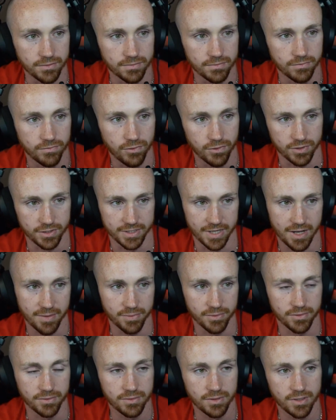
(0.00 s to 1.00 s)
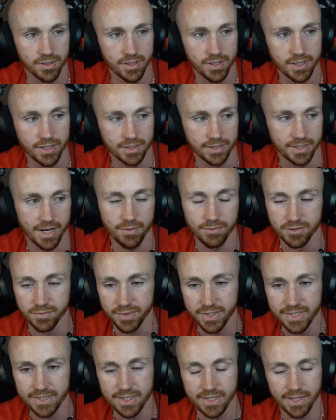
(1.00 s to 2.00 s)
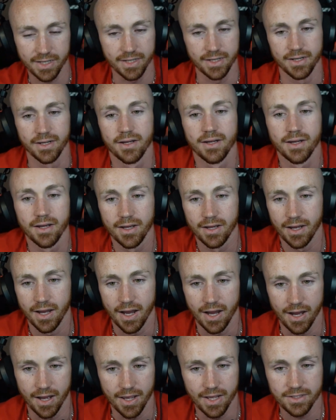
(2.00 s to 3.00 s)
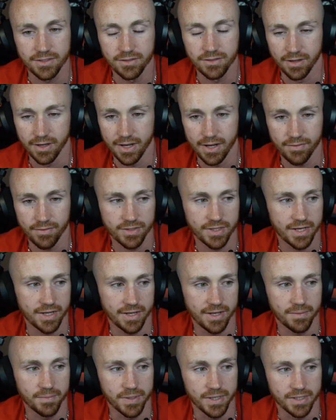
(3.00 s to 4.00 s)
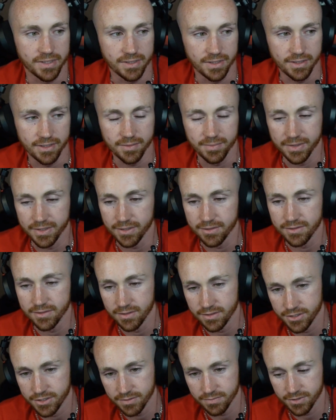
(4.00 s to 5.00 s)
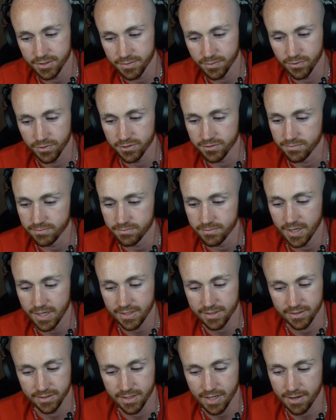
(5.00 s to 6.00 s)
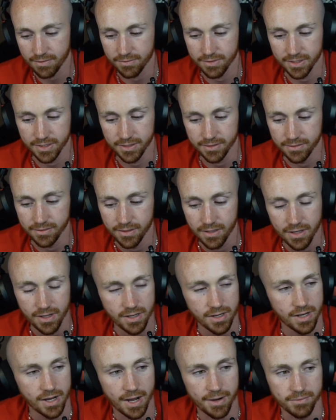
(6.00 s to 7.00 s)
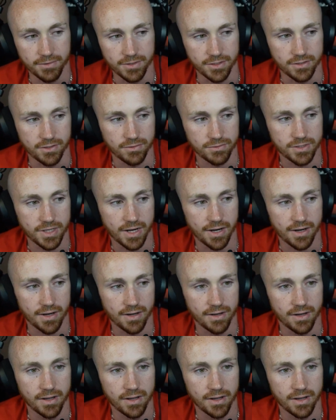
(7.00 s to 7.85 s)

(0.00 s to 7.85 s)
For example, that was me today. It took everything in me to get up and go to the gym this morning. I did not want to go. I was so tired.